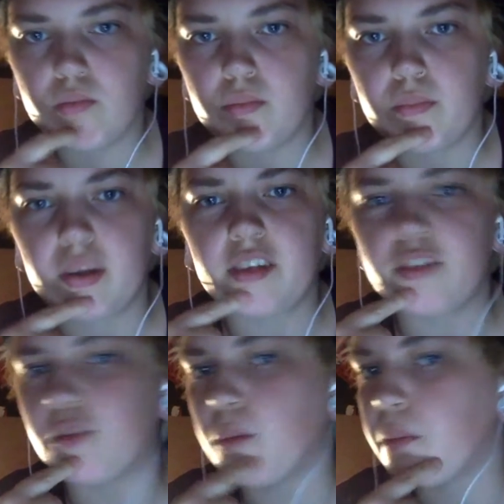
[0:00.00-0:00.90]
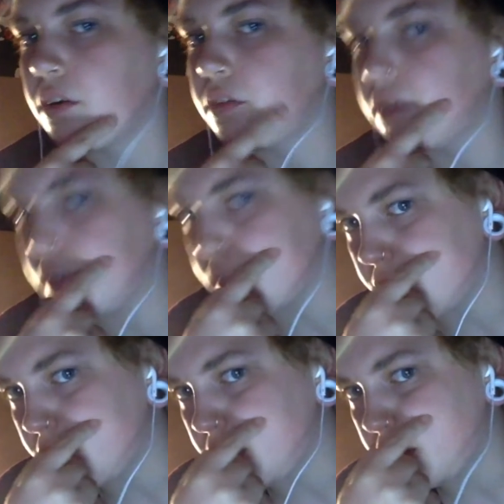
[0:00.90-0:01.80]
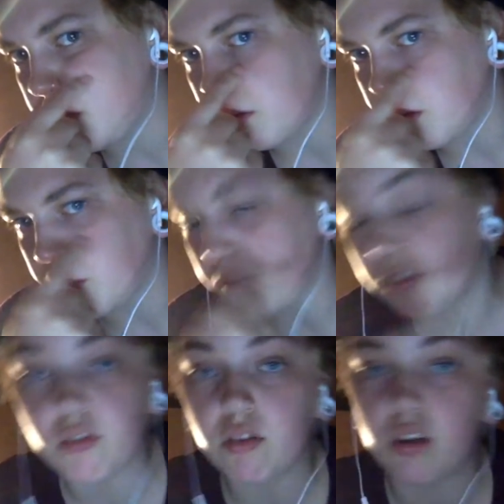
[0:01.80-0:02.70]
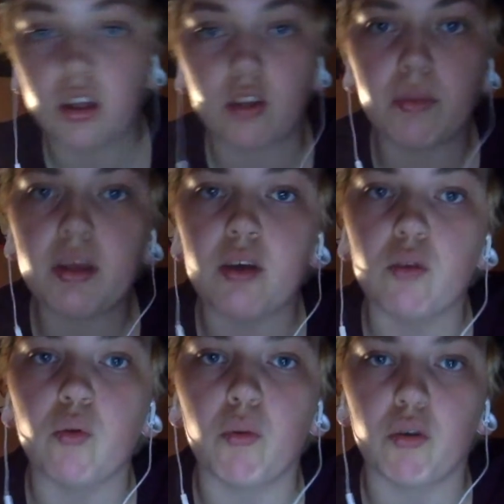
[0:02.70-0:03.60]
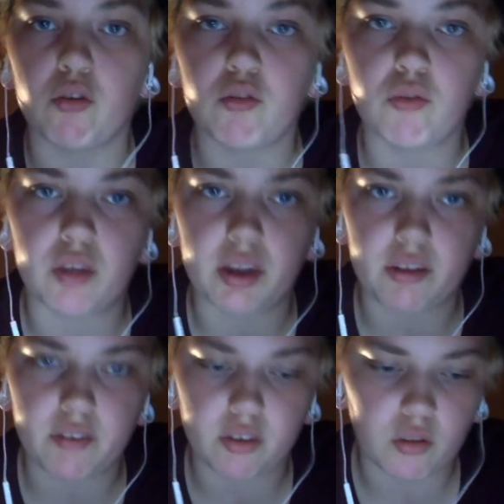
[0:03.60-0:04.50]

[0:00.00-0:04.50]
my skin's not perfect. I mean, it's not, it could be a lot worse though. Like, I've heard a